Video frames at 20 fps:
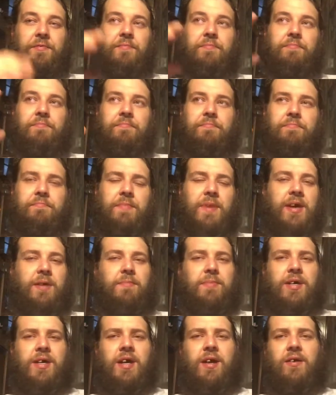
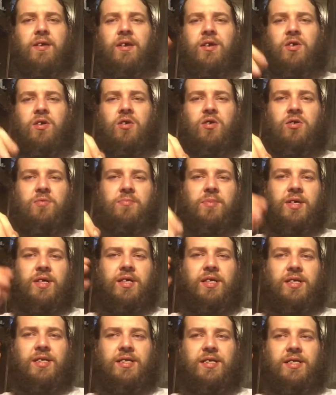maybe Eric Hall, but
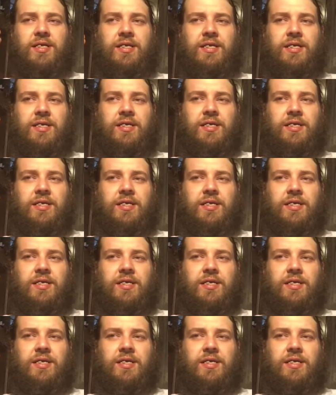at least,